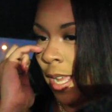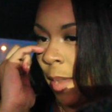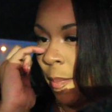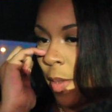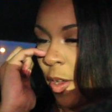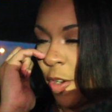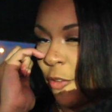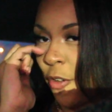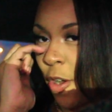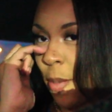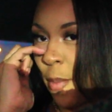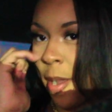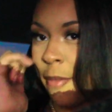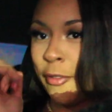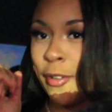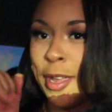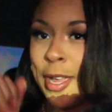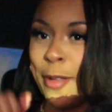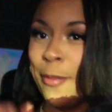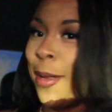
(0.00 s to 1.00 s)
I'm on the phone with my
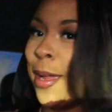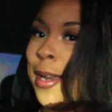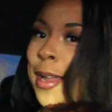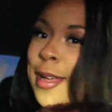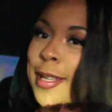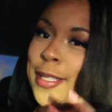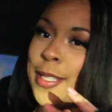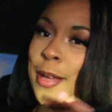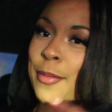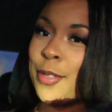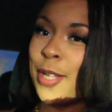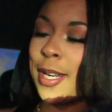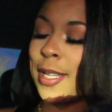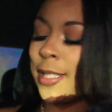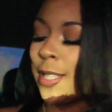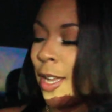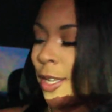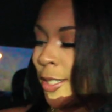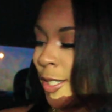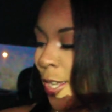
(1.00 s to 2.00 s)
friend right now, so I'm trying
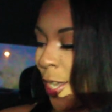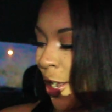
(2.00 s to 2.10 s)
to talk to